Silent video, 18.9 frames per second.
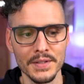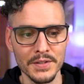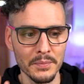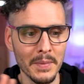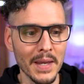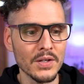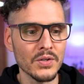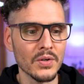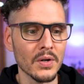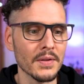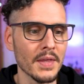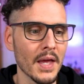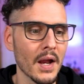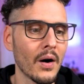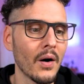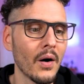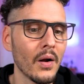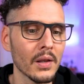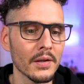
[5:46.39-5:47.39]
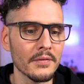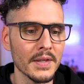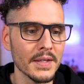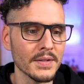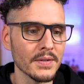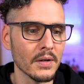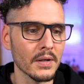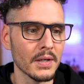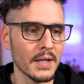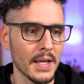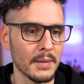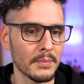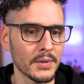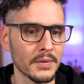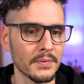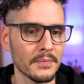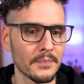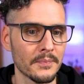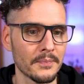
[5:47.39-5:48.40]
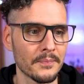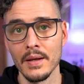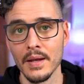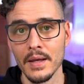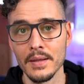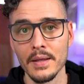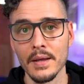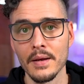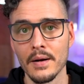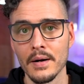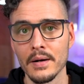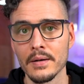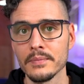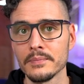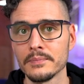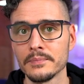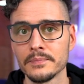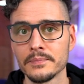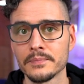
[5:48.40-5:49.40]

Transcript: Let's make sure that all of these are enabled, and they are.